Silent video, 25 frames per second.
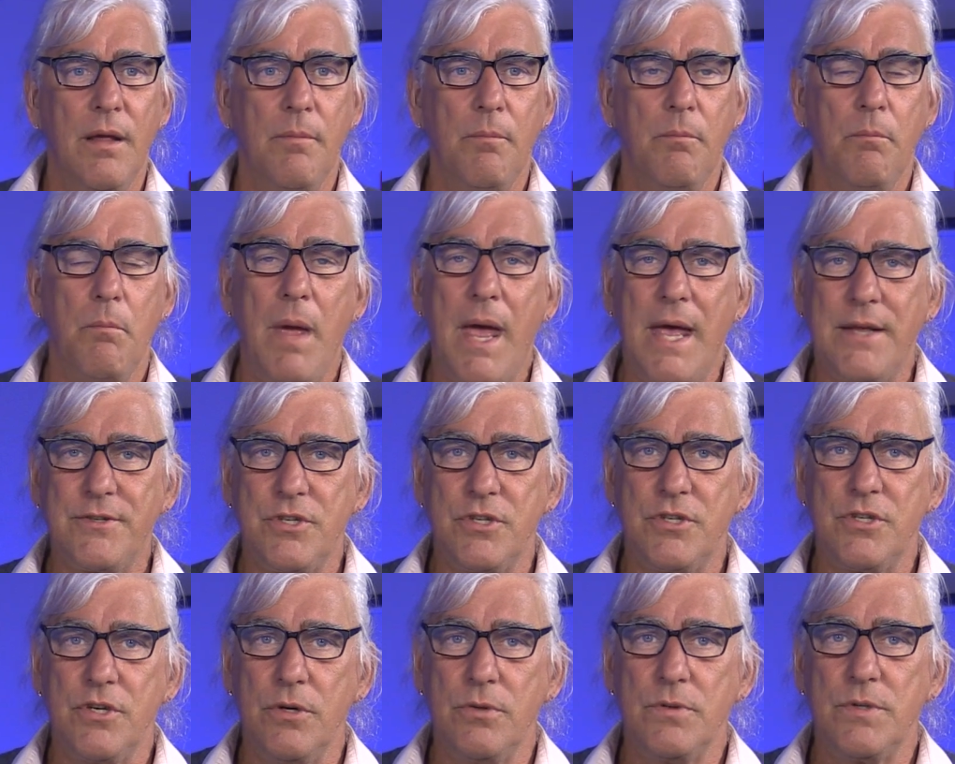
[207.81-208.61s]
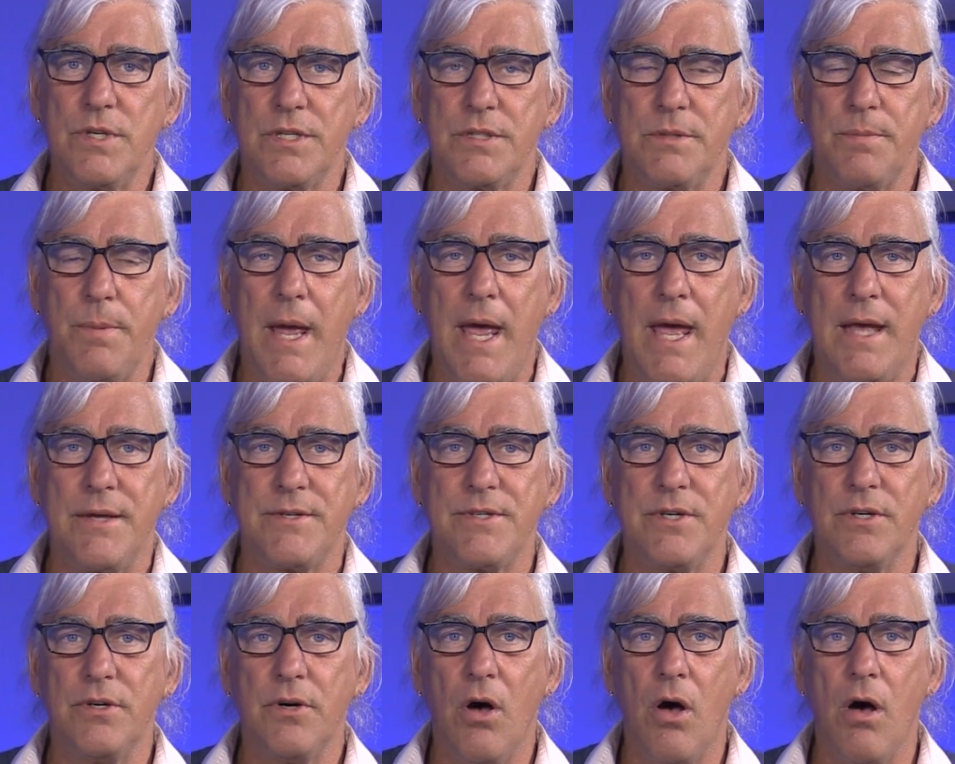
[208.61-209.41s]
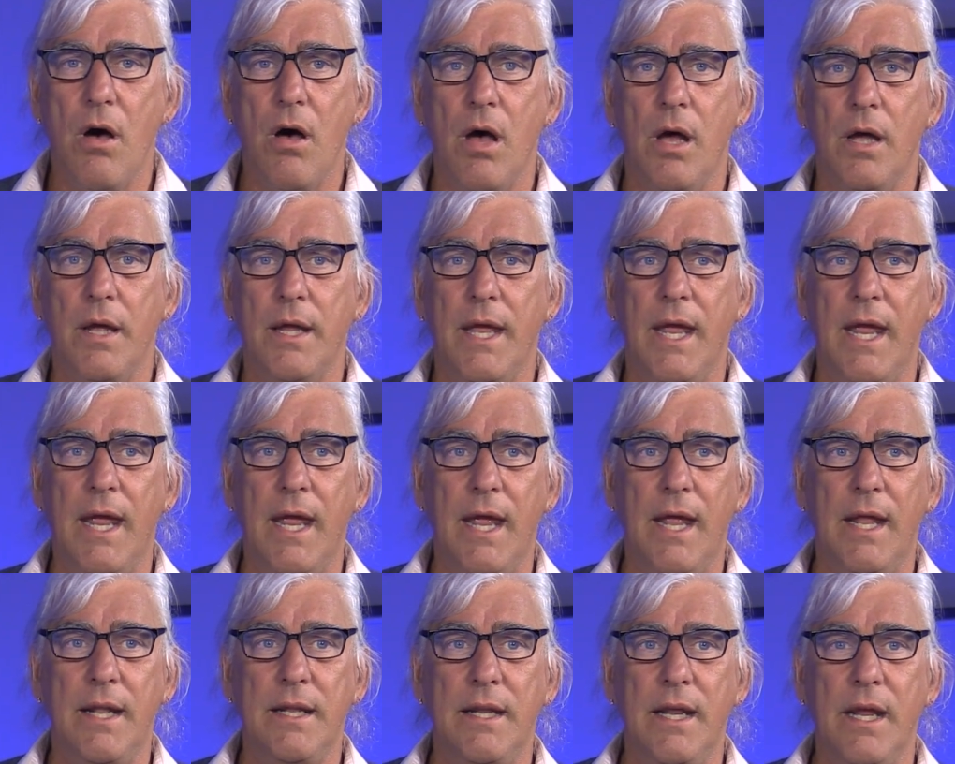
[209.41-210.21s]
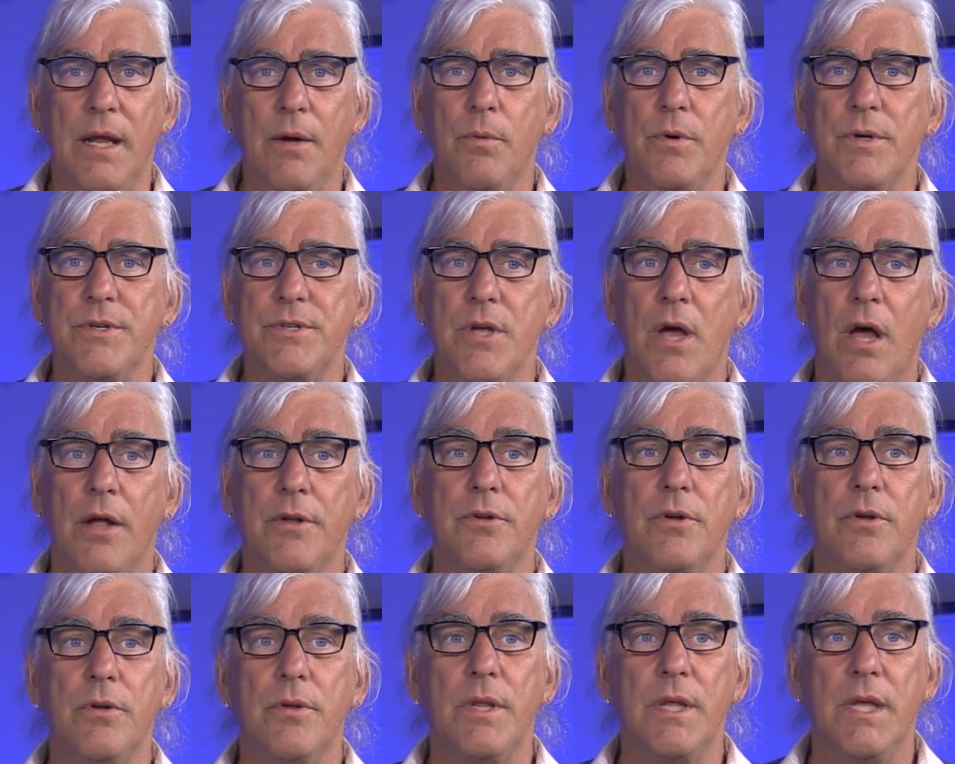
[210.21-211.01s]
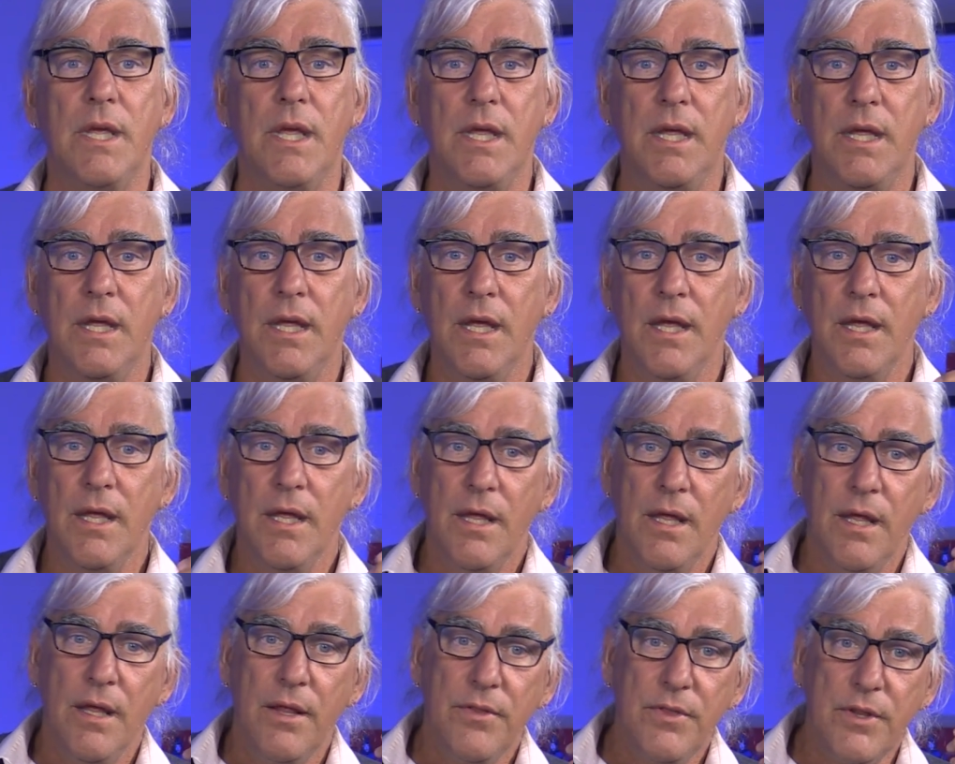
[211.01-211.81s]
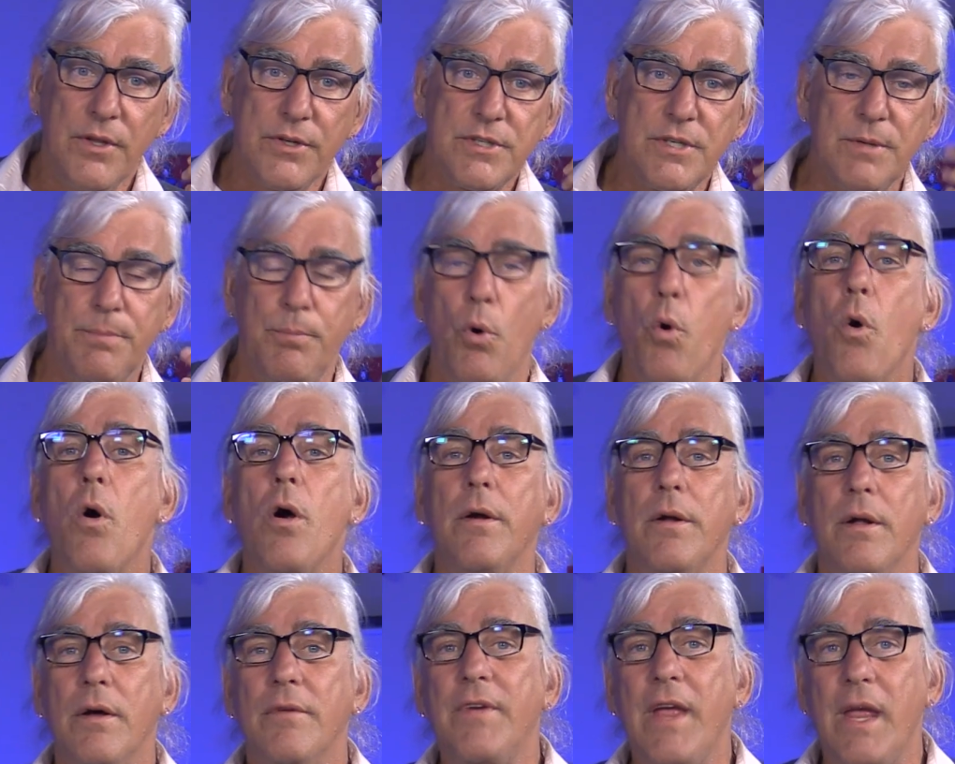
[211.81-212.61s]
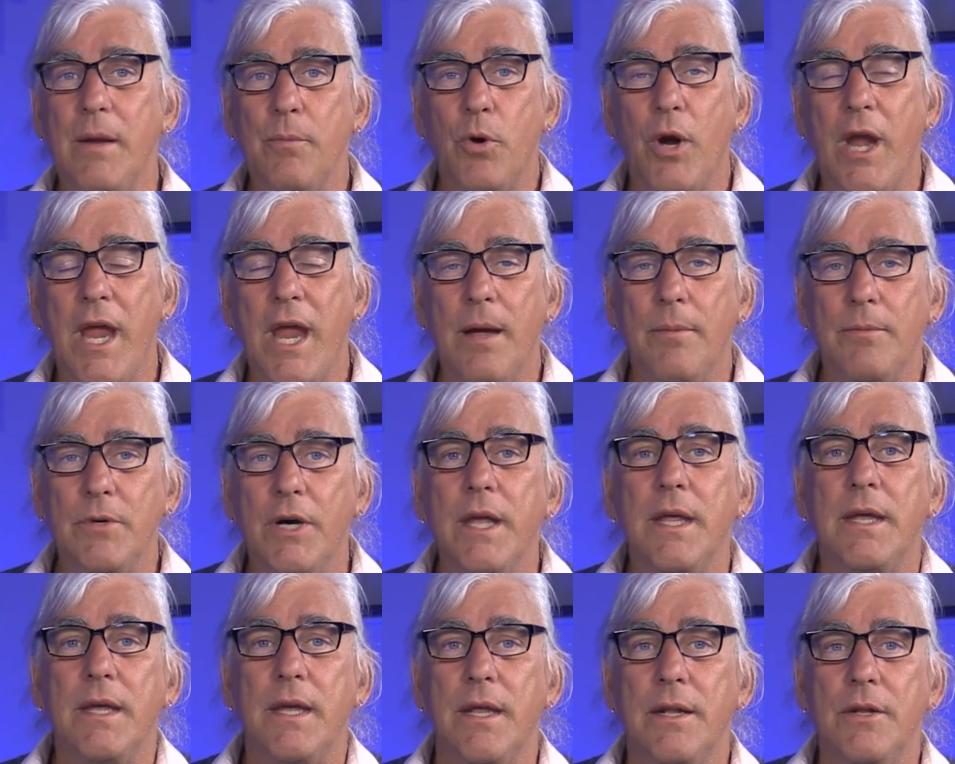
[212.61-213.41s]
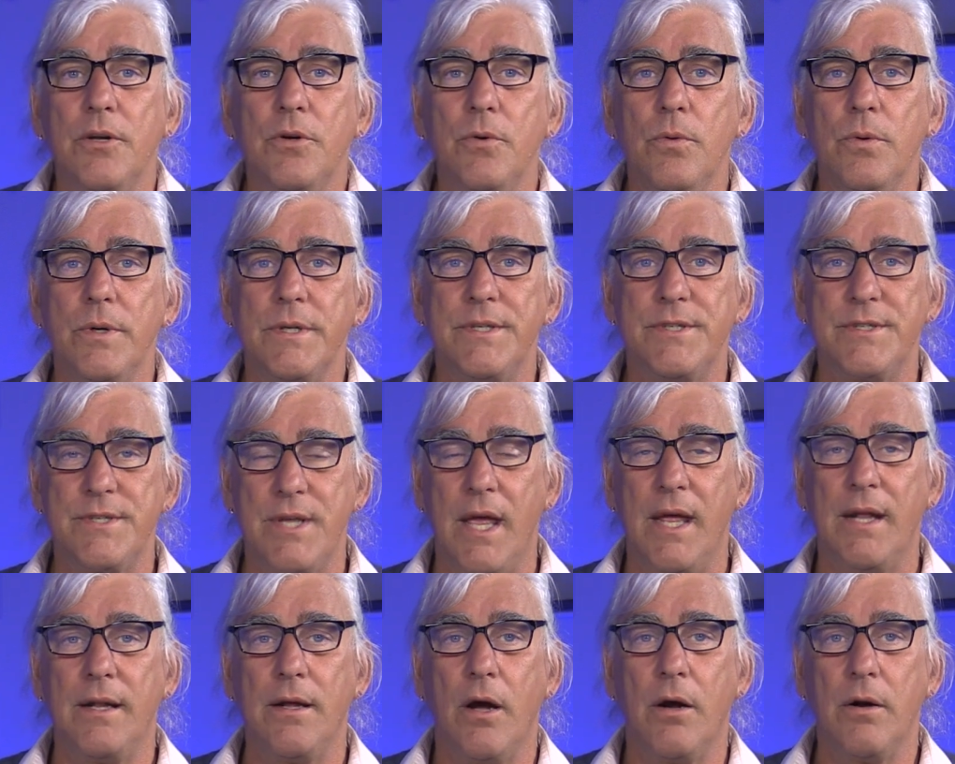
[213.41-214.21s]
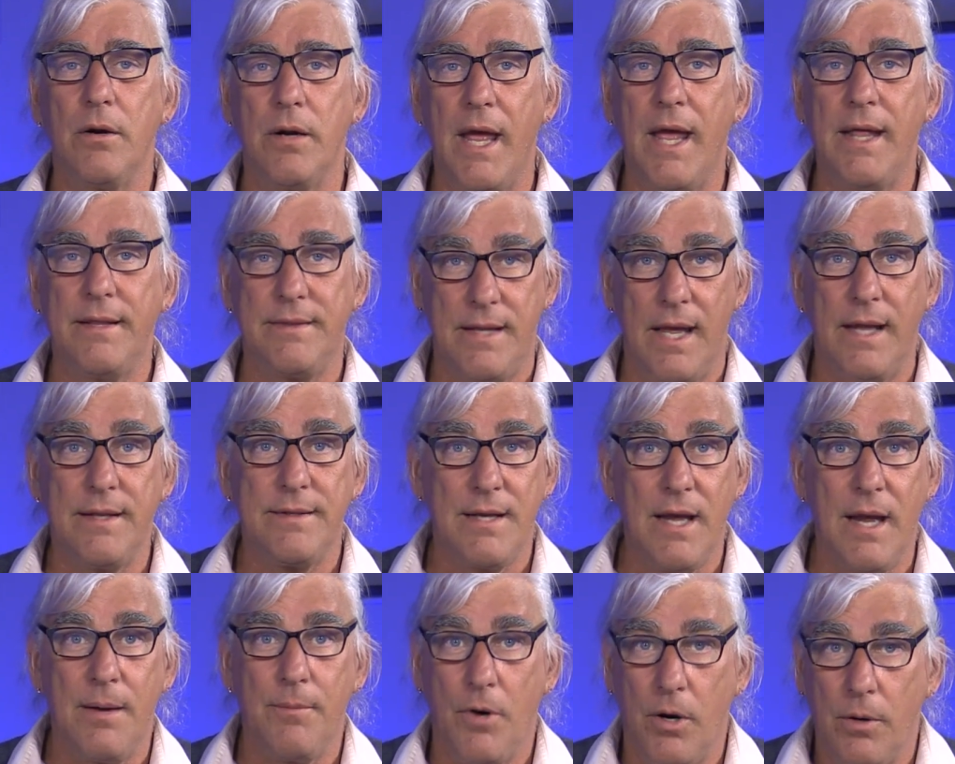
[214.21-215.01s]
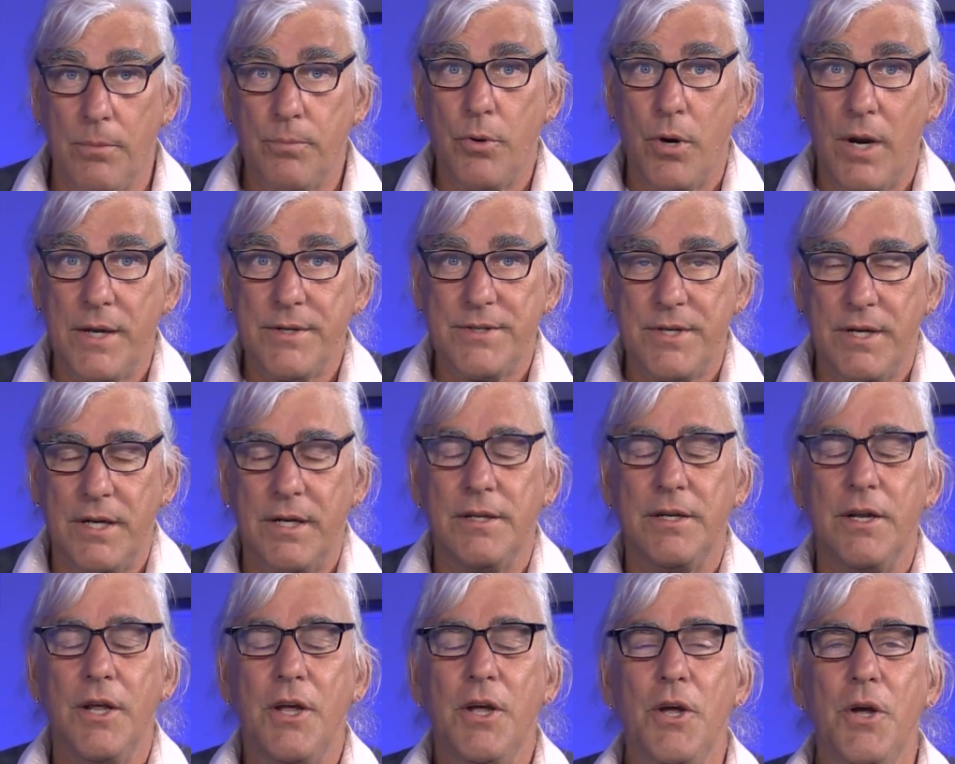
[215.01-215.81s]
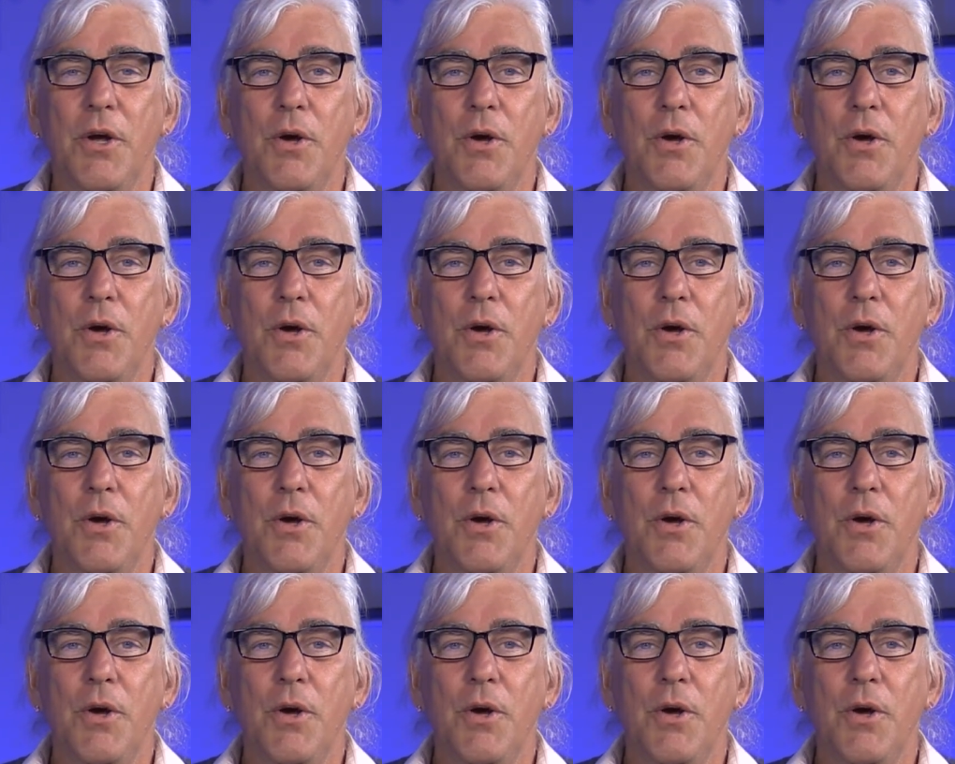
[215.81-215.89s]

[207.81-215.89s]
Massachusetts passed a law, and it was under the the support of Abraham Lincoln, who had said, our, at that time, our president,